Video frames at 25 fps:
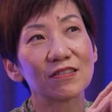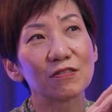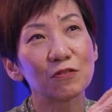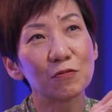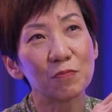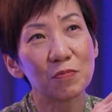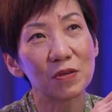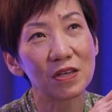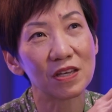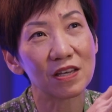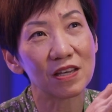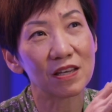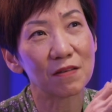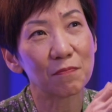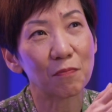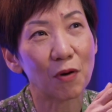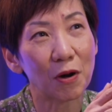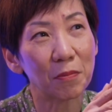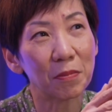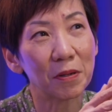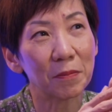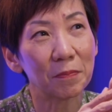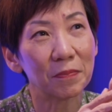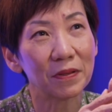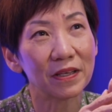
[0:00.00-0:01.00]
to be
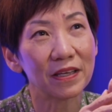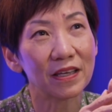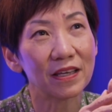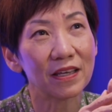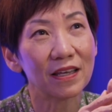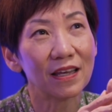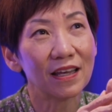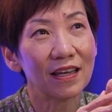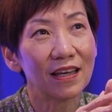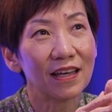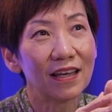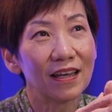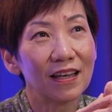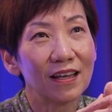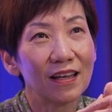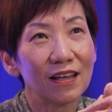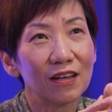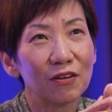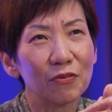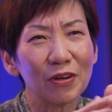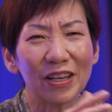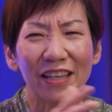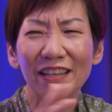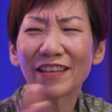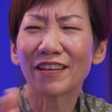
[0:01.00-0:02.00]
probably
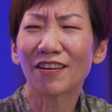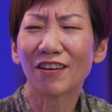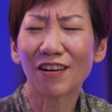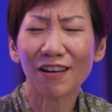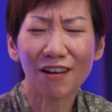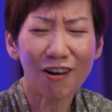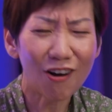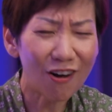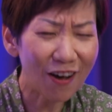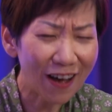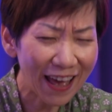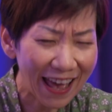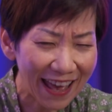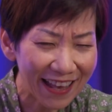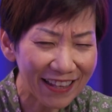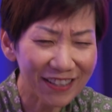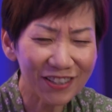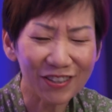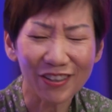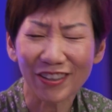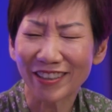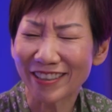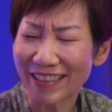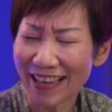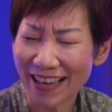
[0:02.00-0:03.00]
really all hands
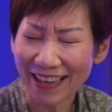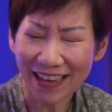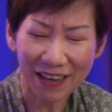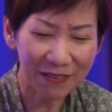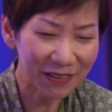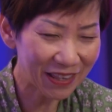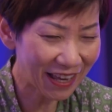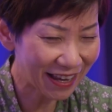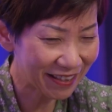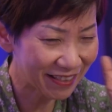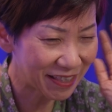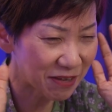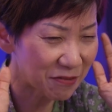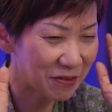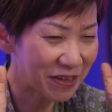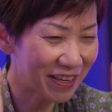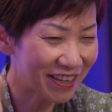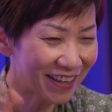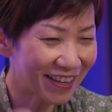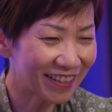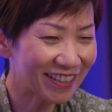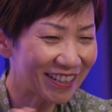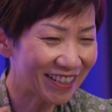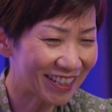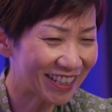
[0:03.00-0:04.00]
on deck. I think we
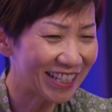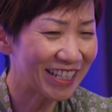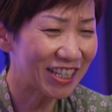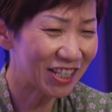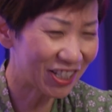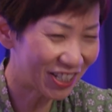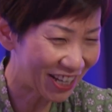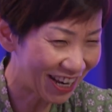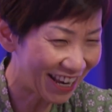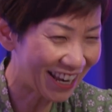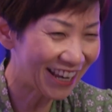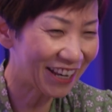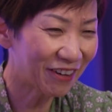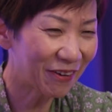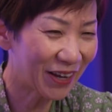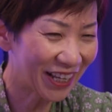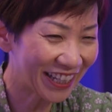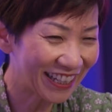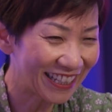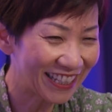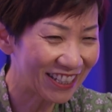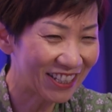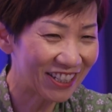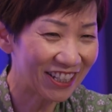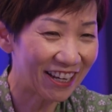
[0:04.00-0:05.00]
hear this quite
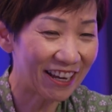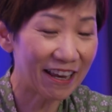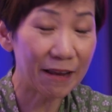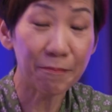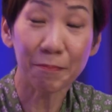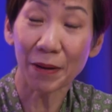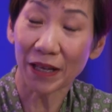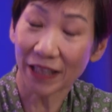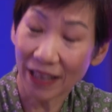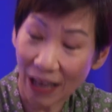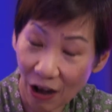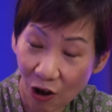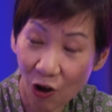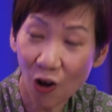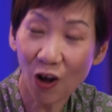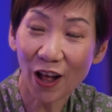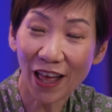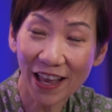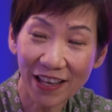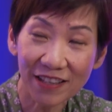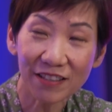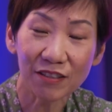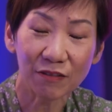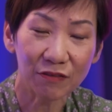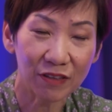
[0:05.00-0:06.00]
cliche, but all
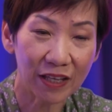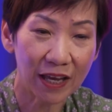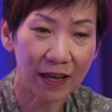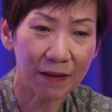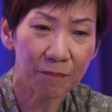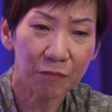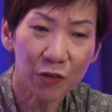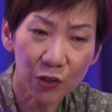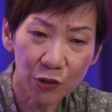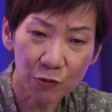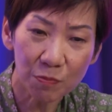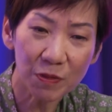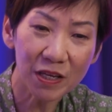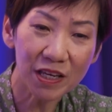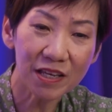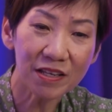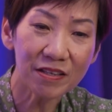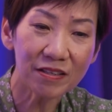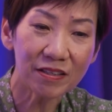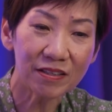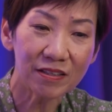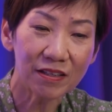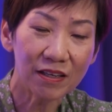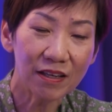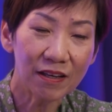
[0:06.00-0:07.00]
hands on deck, which
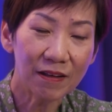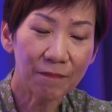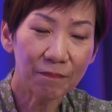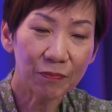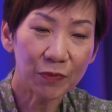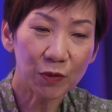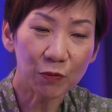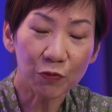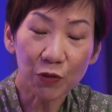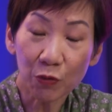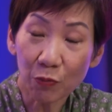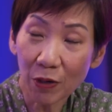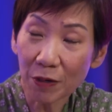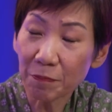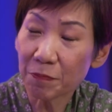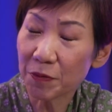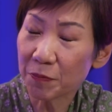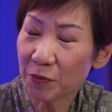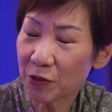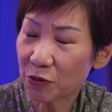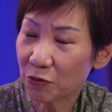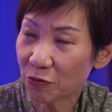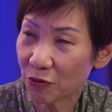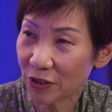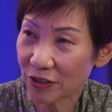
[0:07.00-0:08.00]
means if you want
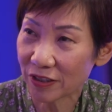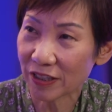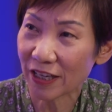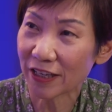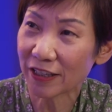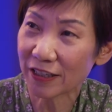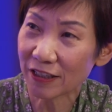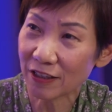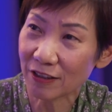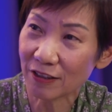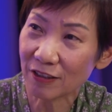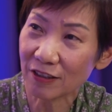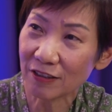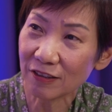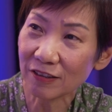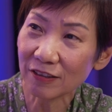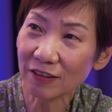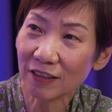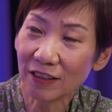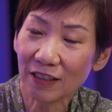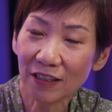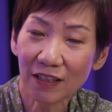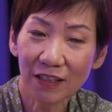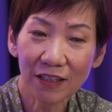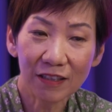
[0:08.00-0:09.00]
people to recycle,
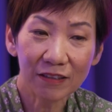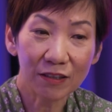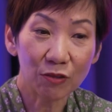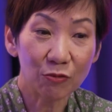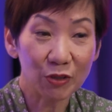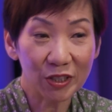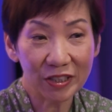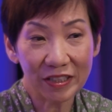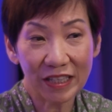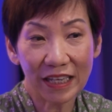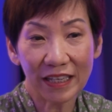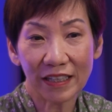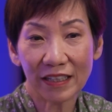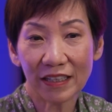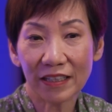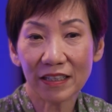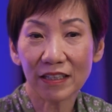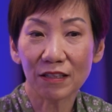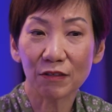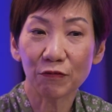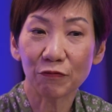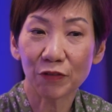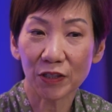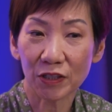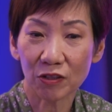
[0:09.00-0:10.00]
the recycling
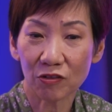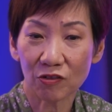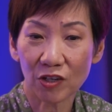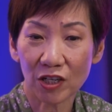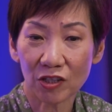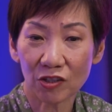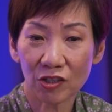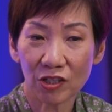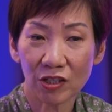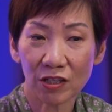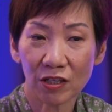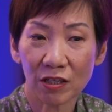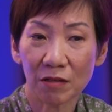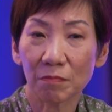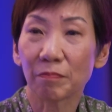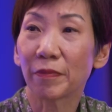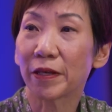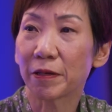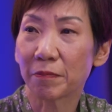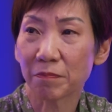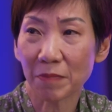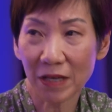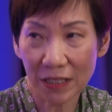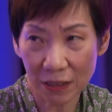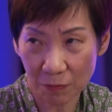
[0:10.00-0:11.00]
infrastructure
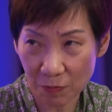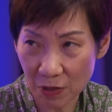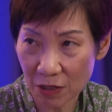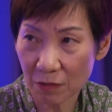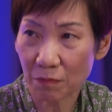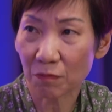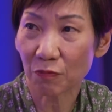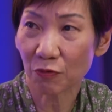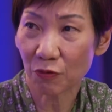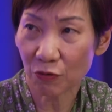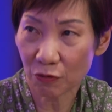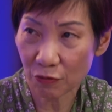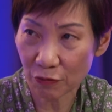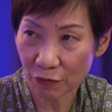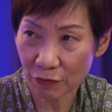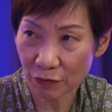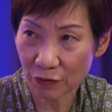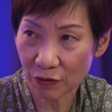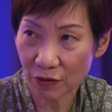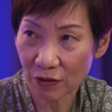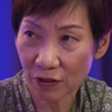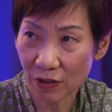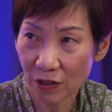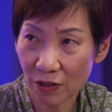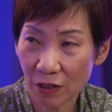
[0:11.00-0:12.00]
must be
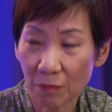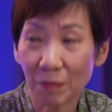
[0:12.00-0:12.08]
improved. It